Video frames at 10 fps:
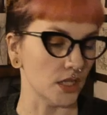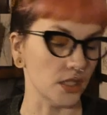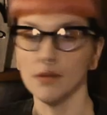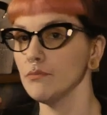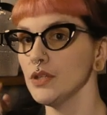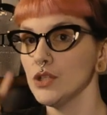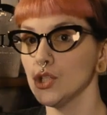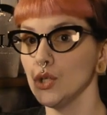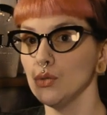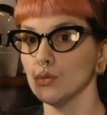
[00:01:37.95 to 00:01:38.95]
Number
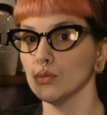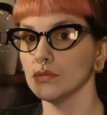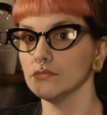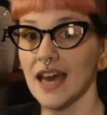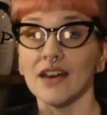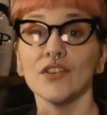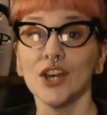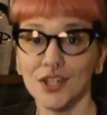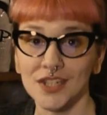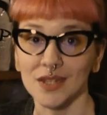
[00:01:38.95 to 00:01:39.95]
two, have a
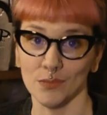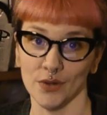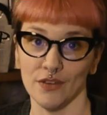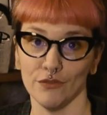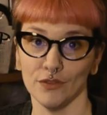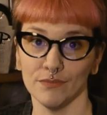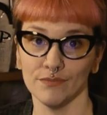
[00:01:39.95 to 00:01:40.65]
hunting brief.